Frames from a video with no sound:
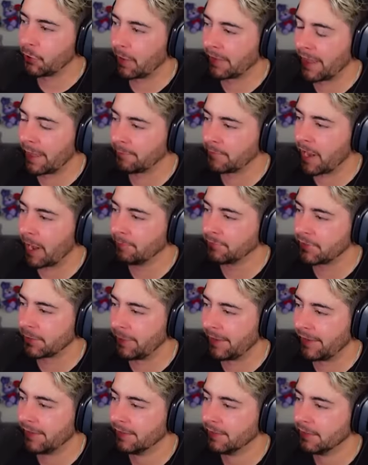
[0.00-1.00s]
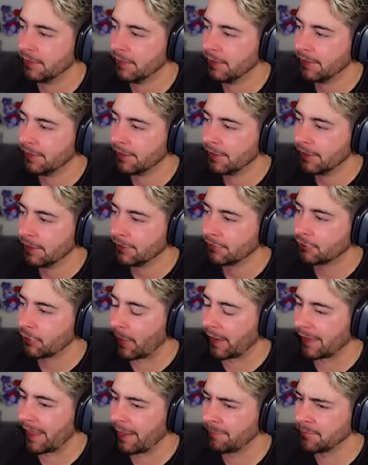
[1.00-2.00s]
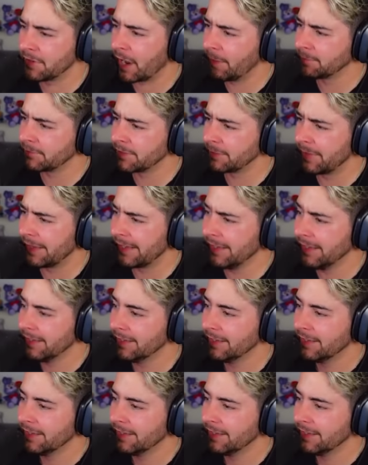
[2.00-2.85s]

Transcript: Do I let him come to me? Do I let him come to me?